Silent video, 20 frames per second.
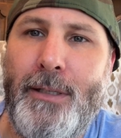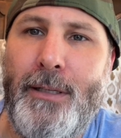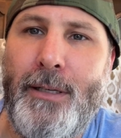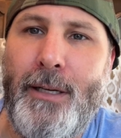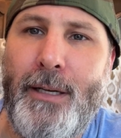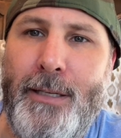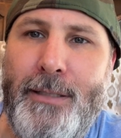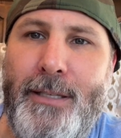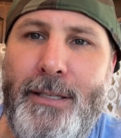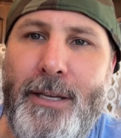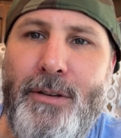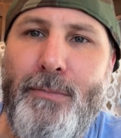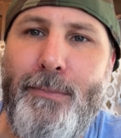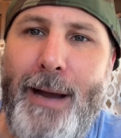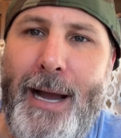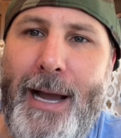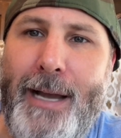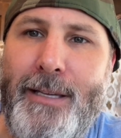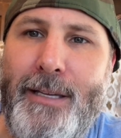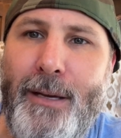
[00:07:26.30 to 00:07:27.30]
He said, you
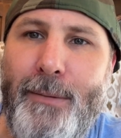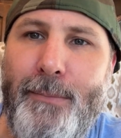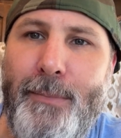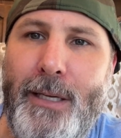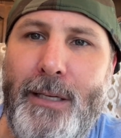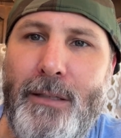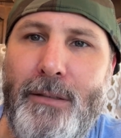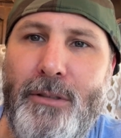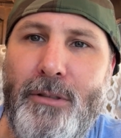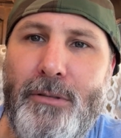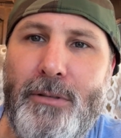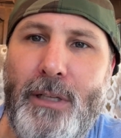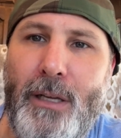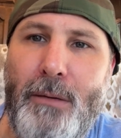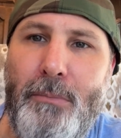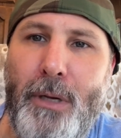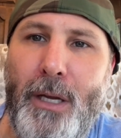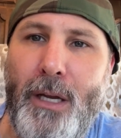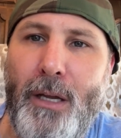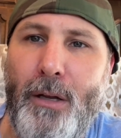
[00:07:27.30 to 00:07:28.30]
mind? Yeah, man. The dude's like, man,